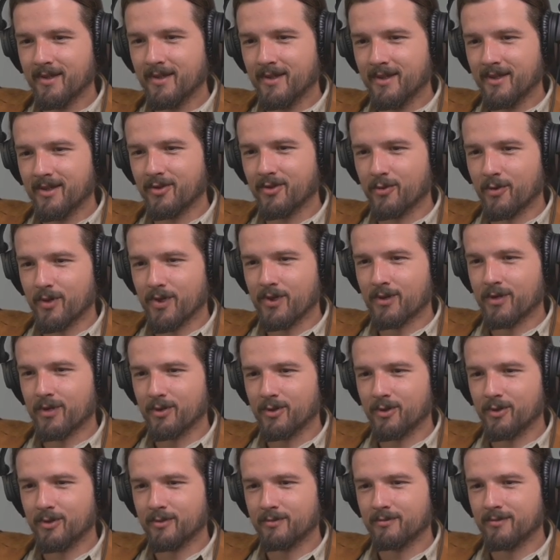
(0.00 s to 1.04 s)
Yeah. You're the one
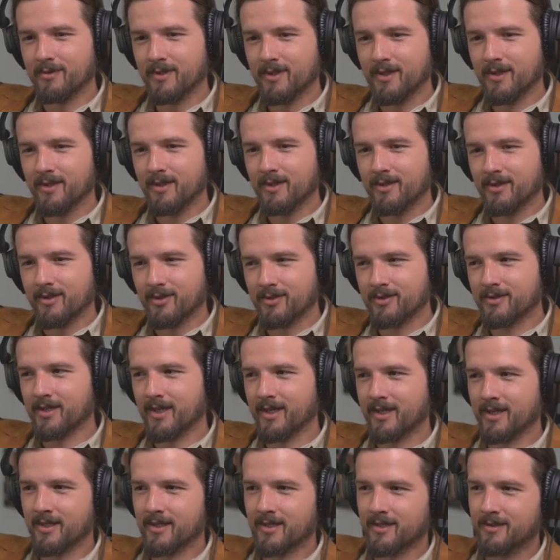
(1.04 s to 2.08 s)
who, there's
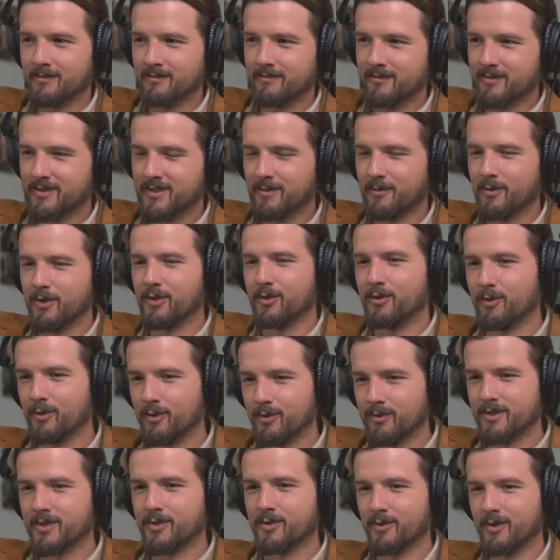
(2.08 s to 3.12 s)
like someone
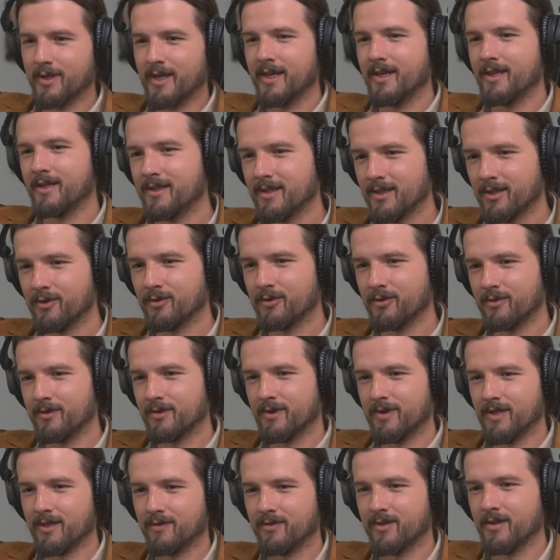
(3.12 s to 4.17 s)
who's created you
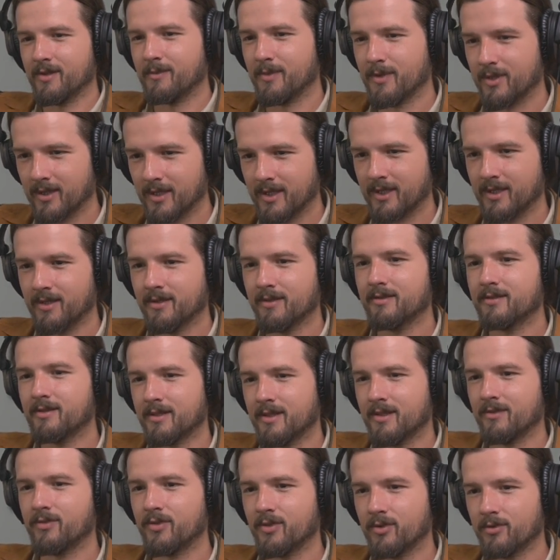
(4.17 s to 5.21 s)
to give the ability to
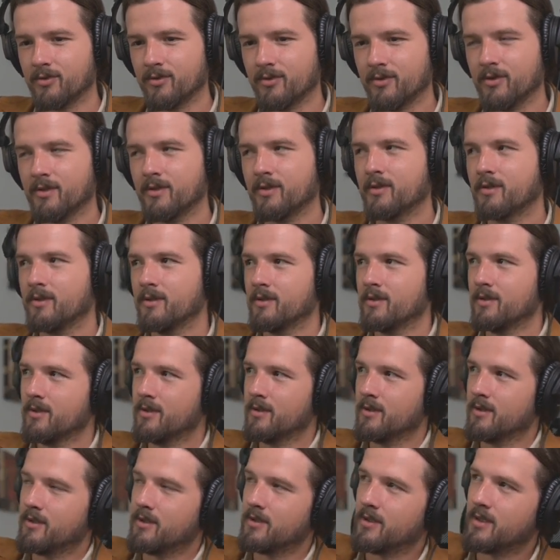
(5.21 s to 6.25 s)
give you
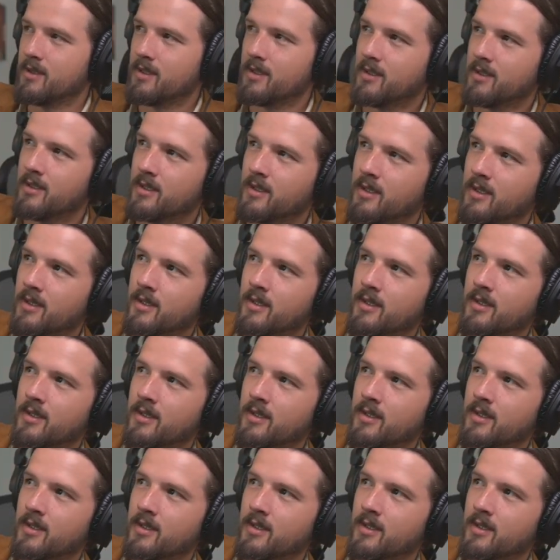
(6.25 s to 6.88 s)
really